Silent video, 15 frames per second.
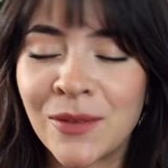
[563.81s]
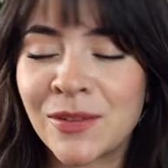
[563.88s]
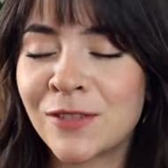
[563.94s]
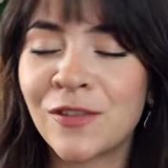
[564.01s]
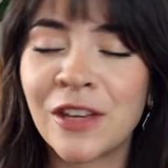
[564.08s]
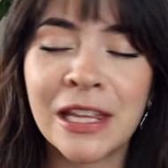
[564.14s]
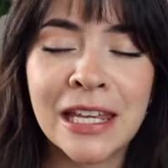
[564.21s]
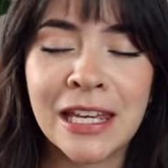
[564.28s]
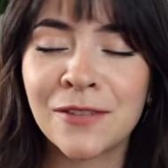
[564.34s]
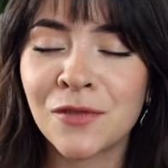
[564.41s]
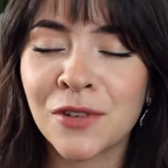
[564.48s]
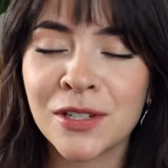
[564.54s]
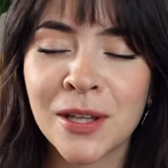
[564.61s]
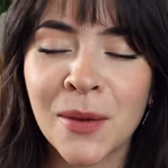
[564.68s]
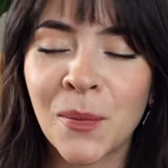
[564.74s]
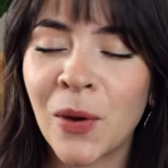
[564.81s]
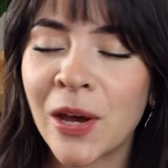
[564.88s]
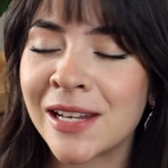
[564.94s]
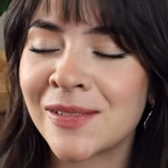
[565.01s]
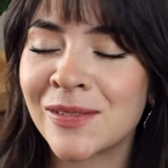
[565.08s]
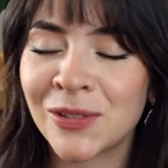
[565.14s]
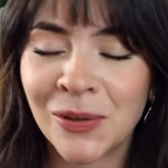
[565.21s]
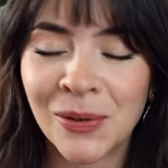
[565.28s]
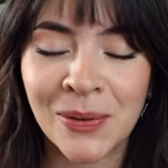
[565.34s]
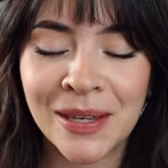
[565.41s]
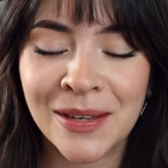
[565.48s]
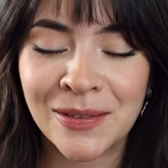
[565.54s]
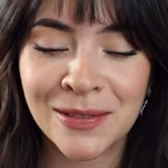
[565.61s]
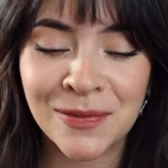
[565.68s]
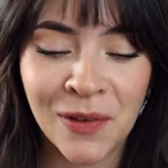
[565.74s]
He was filling in for someone, so
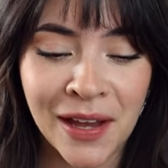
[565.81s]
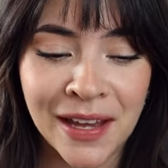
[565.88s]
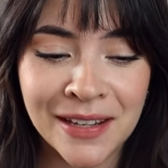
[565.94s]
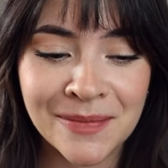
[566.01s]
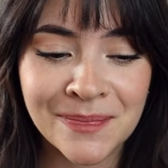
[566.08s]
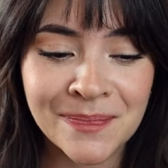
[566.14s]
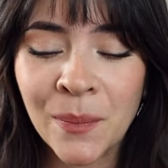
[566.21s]
it was fine.